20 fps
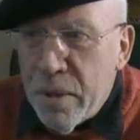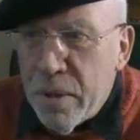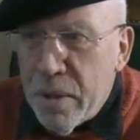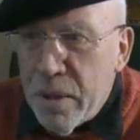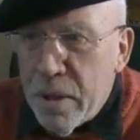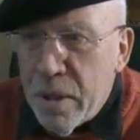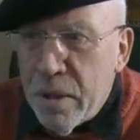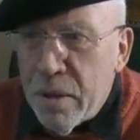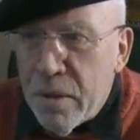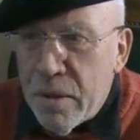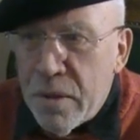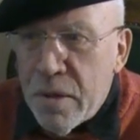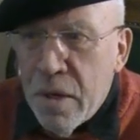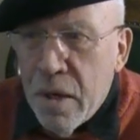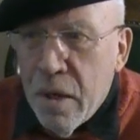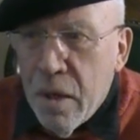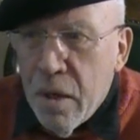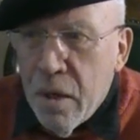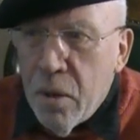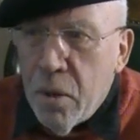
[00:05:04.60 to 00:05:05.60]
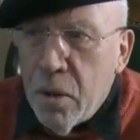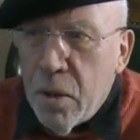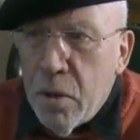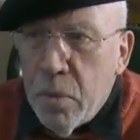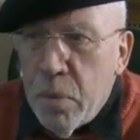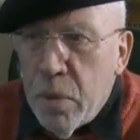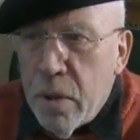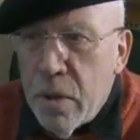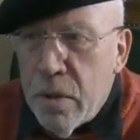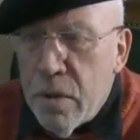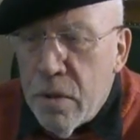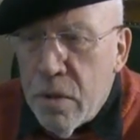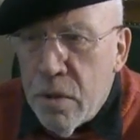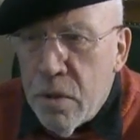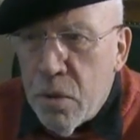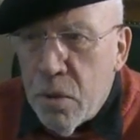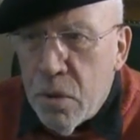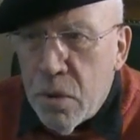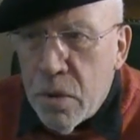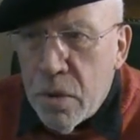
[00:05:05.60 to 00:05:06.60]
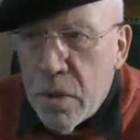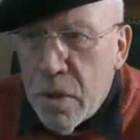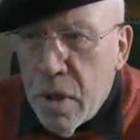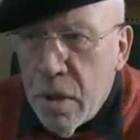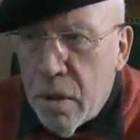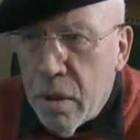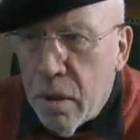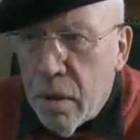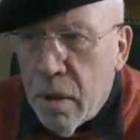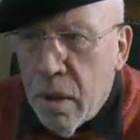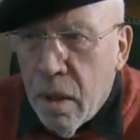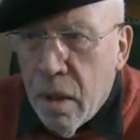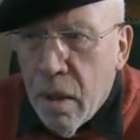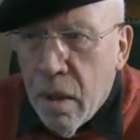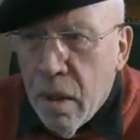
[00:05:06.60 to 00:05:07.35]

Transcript: when the diggers occupied St. George's Hill.